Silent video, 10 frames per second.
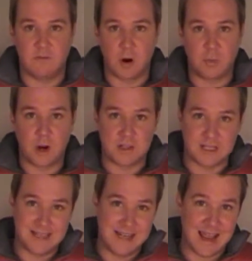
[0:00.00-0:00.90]
for our
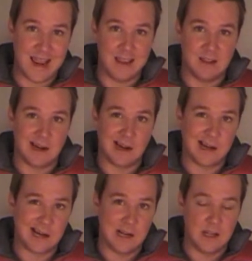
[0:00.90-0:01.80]
project today and
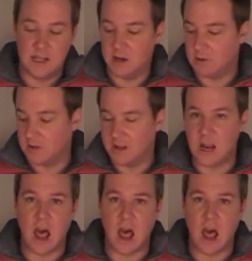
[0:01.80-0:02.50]
then getting rid of it,